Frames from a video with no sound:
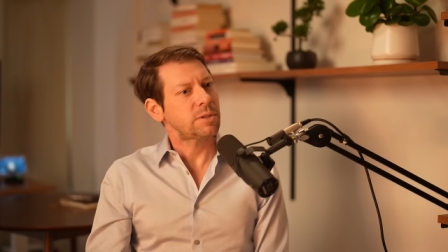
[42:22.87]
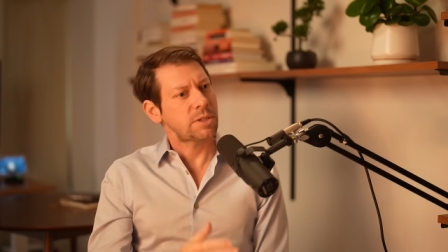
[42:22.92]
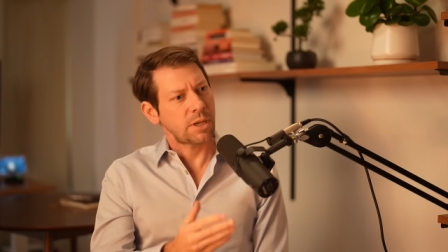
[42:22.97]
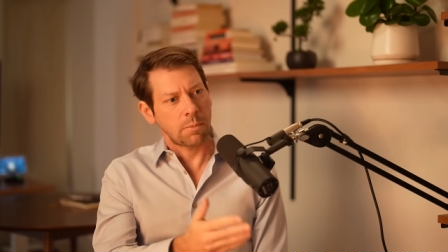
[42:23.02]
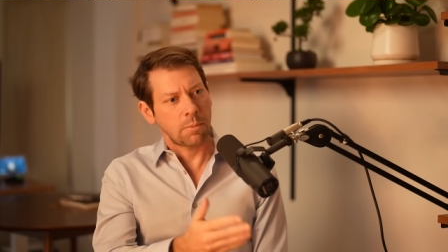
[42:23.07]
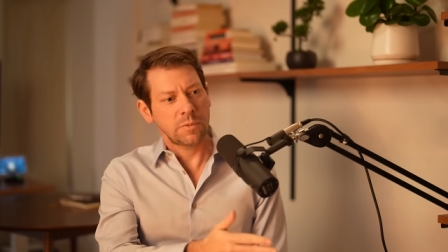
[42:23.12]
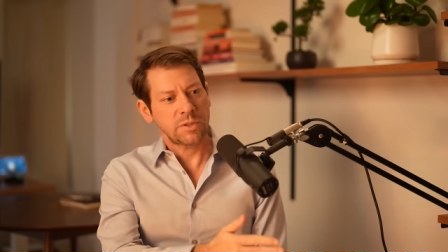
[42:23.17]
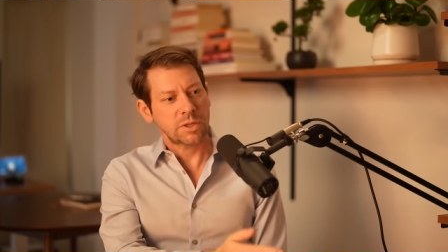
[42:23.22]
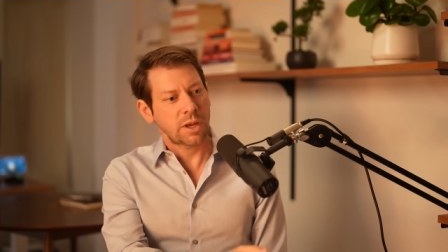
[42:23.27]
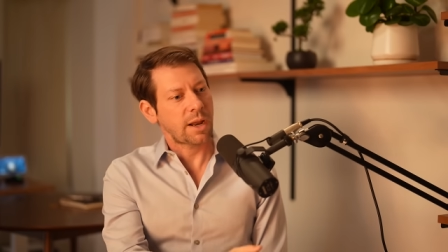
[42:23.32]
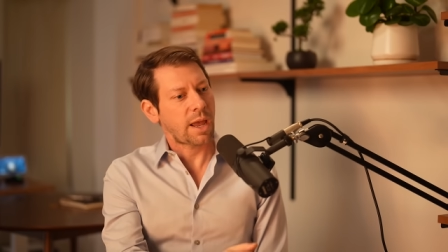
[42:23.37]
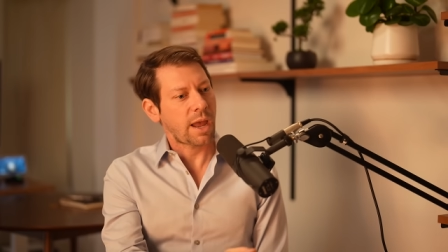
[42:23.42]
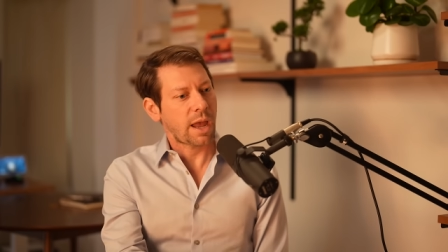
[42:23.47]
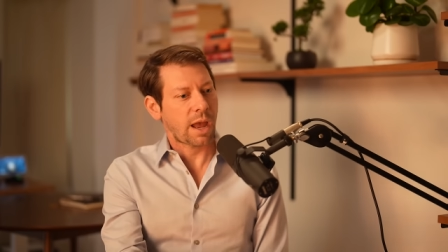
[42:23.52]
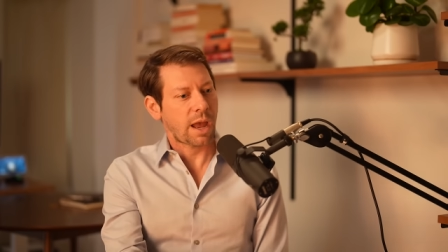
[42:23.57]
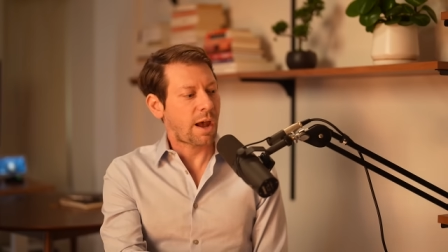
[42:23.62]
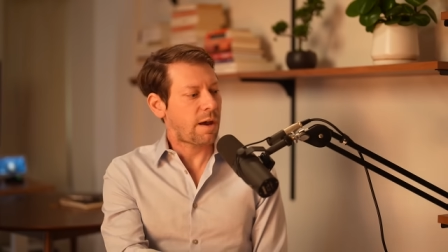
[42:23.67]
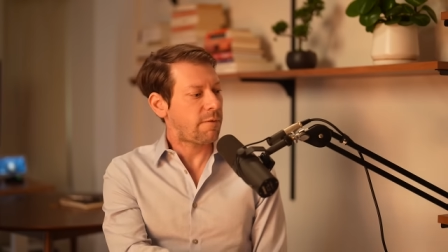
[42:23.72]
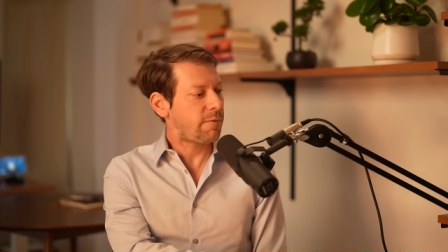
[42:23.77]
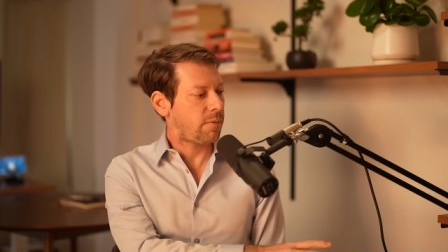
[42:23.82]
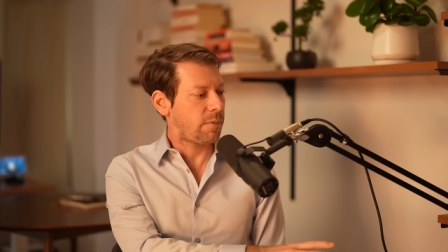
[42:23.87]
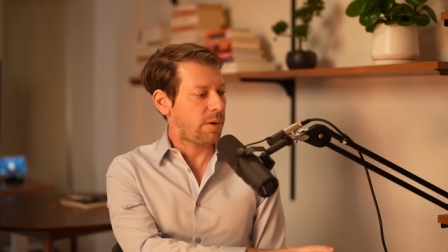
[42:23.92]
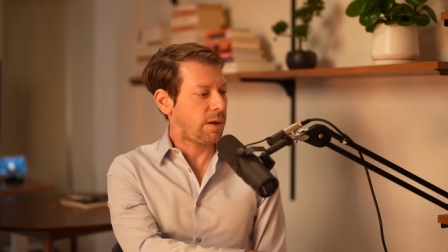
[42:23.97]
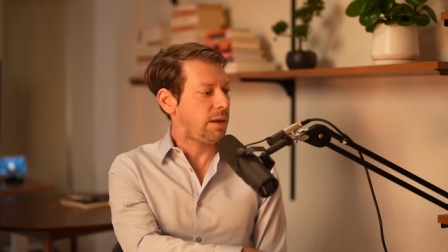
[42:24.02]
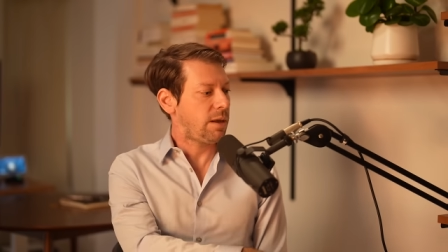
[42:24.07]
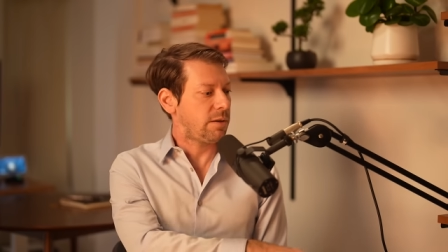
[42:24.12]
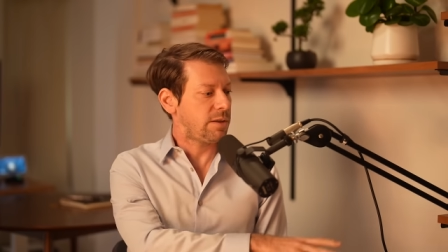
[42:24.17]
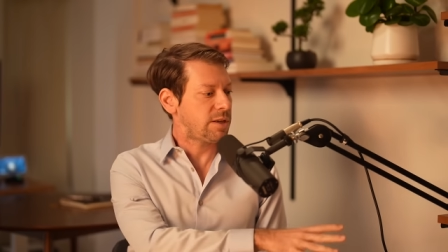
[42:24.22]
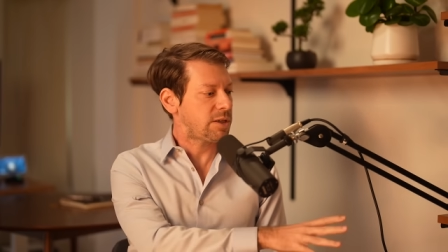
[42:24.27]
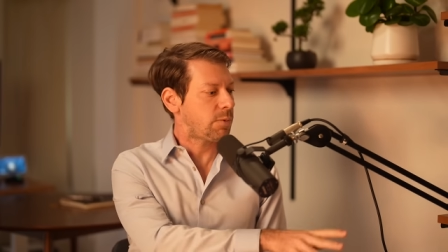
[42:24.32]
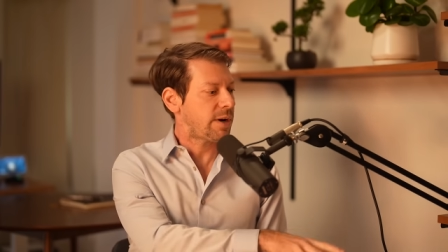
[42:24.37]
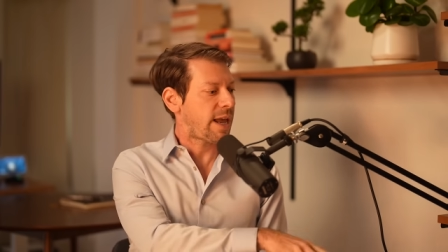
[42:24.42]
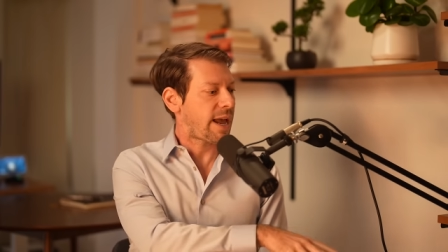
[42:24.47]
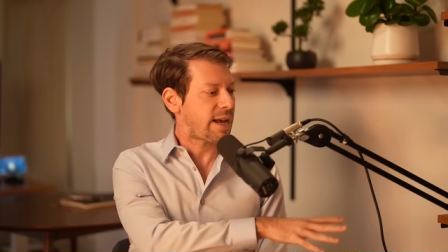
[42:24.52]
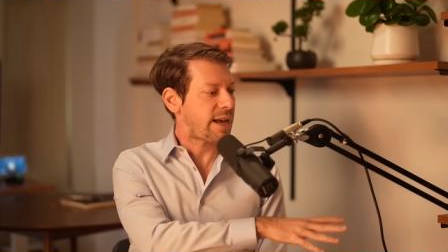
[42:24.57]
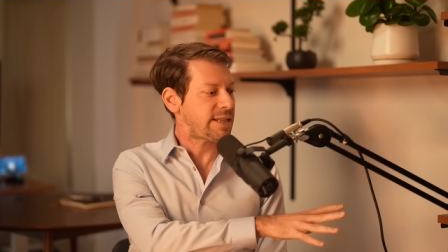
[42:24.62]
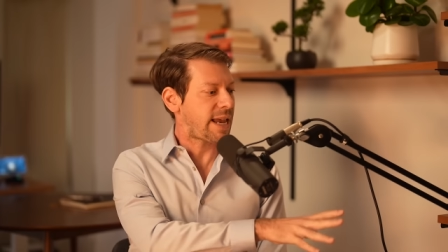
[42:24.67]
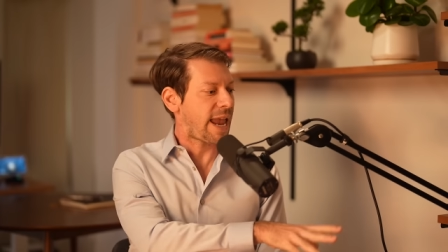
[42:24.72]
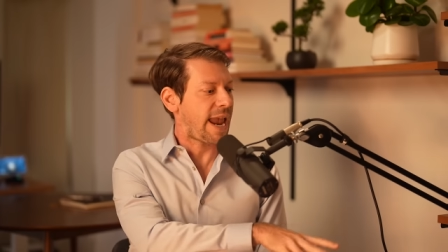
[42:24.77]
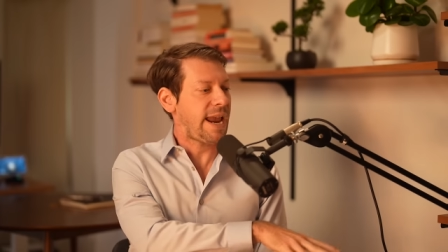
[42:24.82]
Someone's going to have, you know, this one
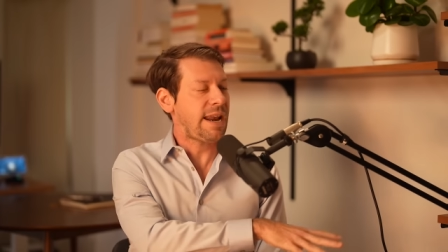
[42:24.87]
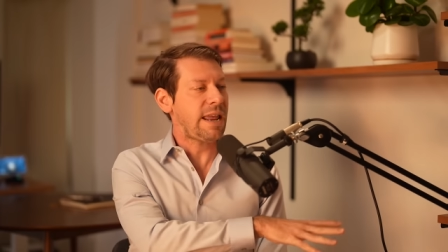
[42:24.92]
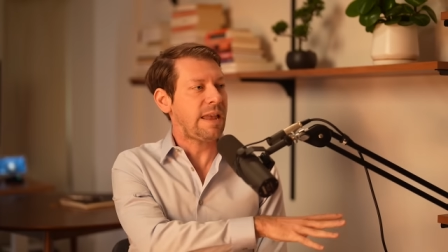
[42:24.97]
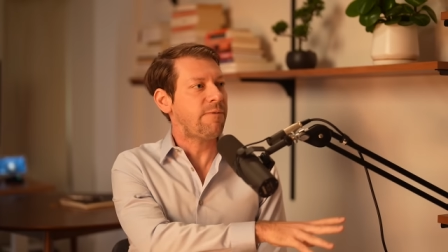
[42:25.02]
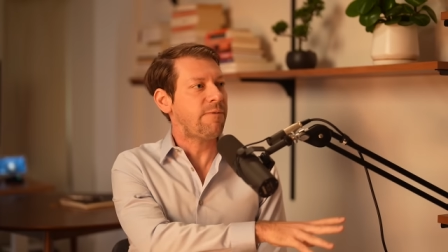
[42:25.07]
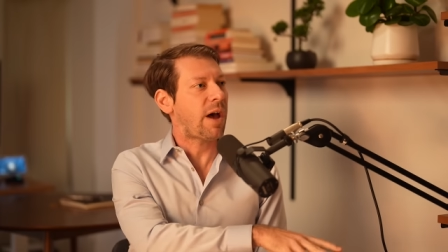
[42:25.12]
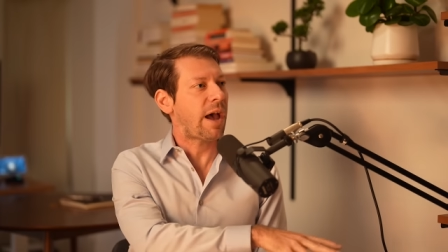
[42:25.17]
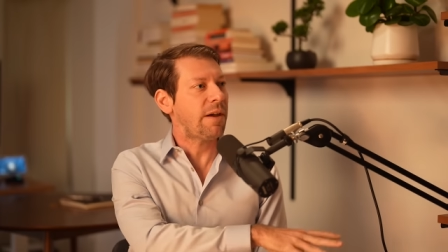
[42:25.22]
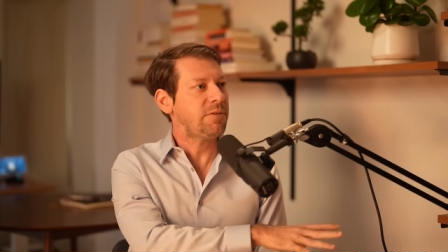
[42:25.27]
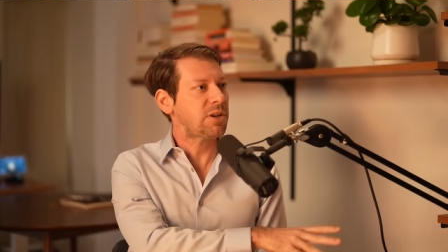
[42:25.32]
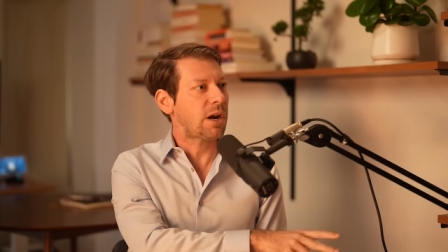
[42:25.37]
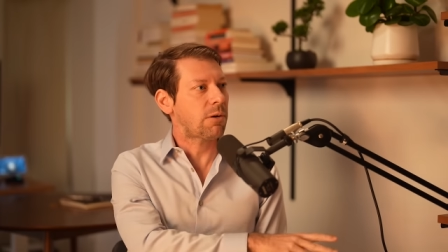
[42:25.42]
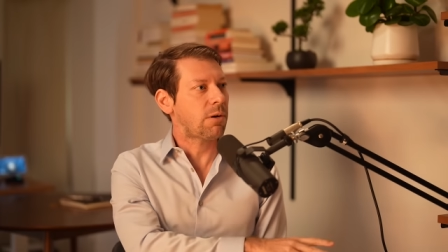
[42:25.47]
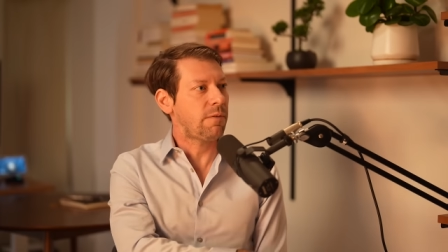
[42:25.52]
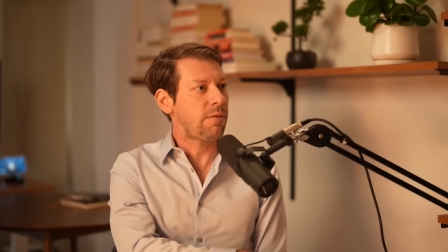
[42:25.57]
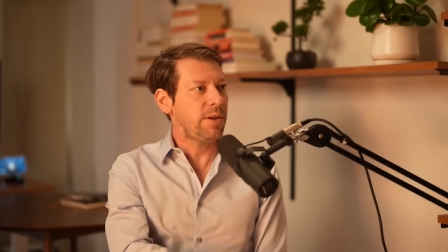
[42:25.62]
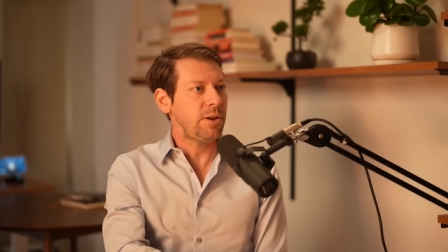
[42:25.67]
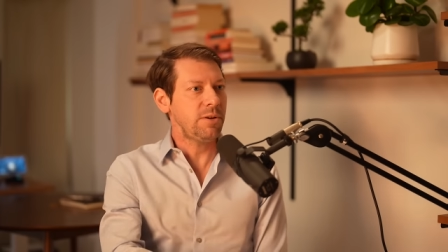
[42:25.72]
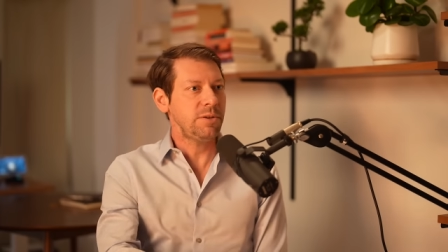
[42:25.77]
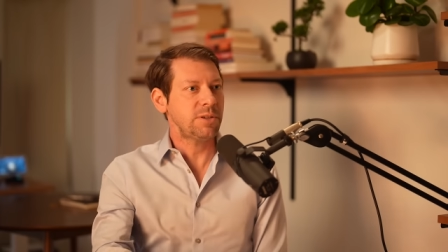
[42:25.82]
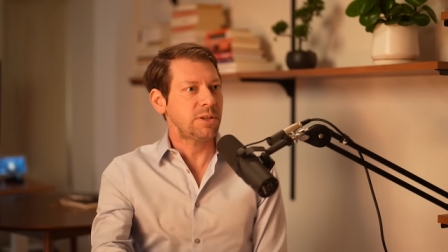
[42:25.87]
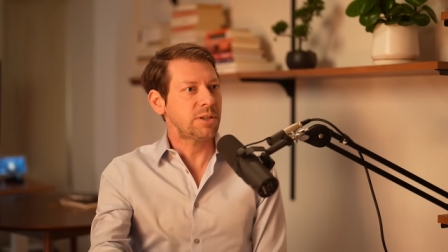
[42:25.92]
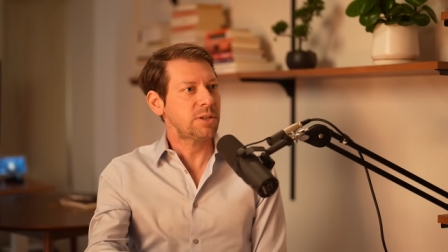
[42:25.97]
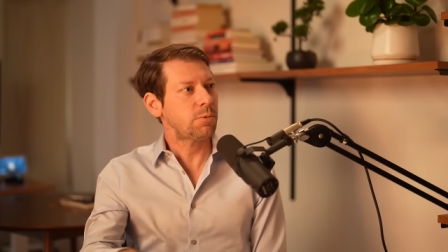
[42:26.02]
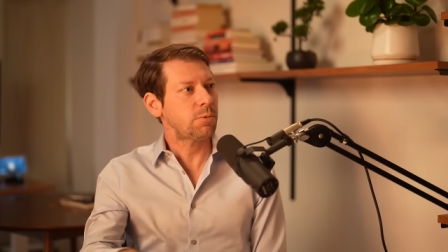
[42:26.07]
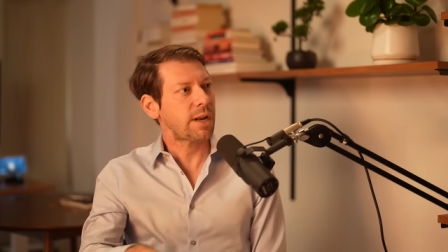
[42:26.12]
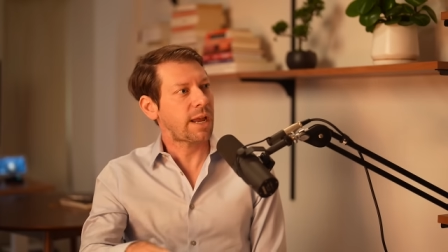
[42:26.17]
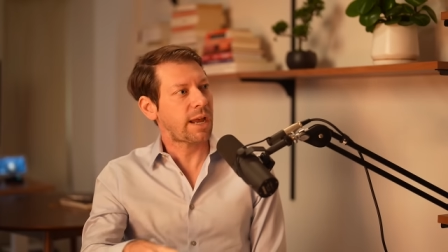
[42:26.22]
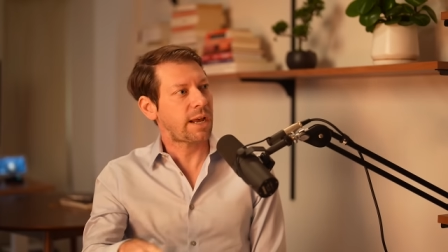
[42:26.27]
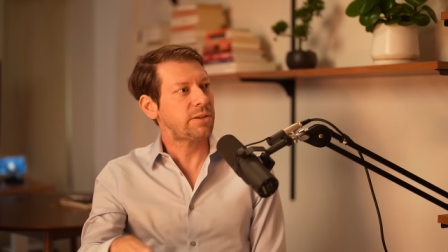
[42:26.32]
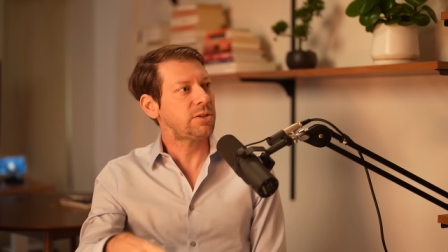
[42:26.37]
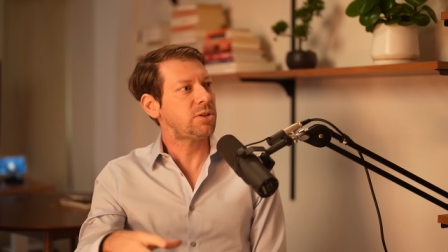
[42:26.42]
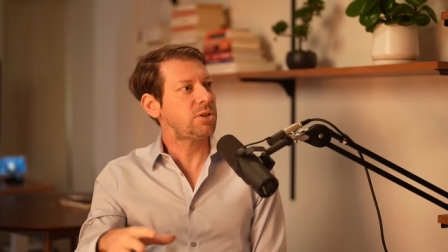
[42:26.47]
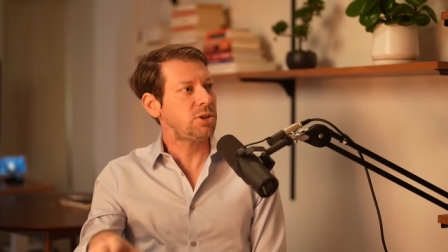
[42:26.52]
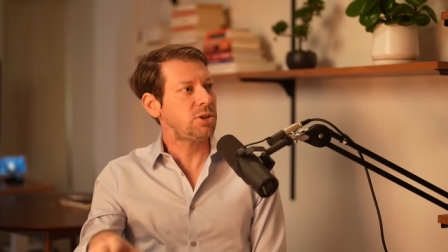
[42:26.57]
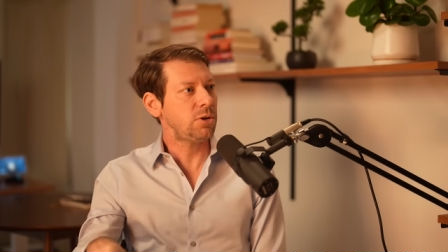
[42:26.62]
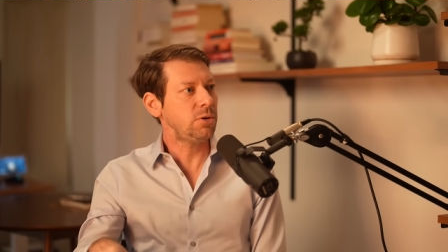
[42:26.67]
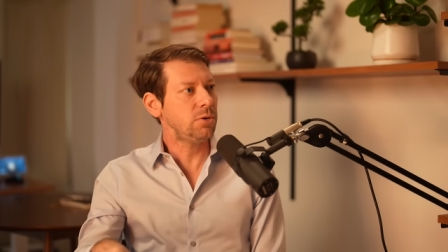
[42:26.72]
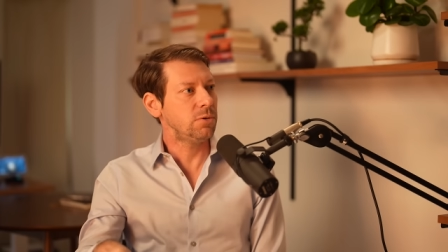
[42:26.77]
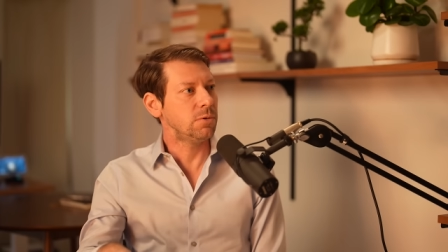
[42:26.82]
has 85 star reviews, this one has
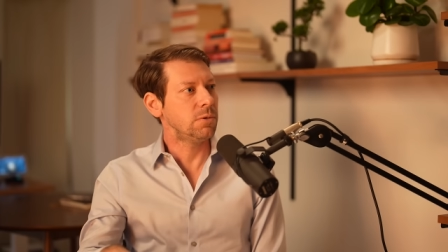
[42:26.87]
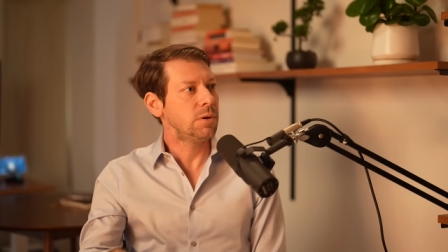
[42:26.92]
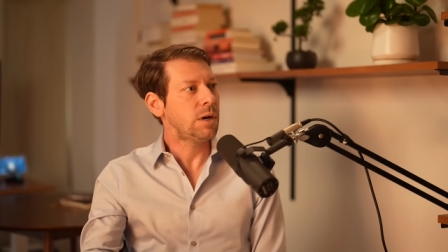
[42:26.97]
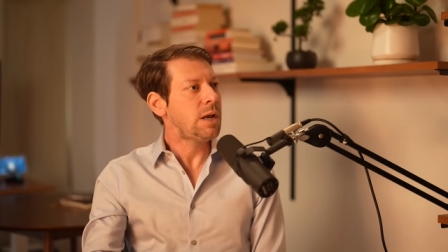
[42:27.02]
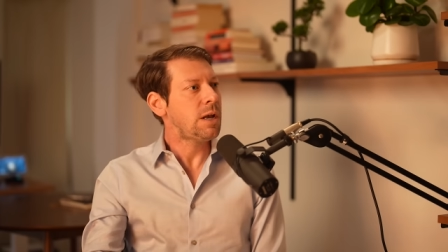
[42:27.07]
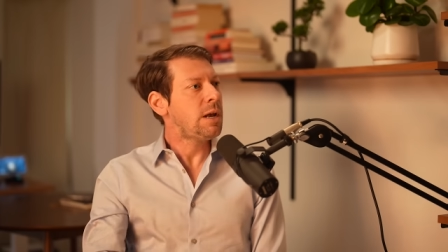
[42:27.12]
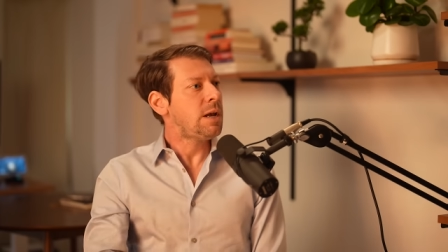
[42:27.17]
two.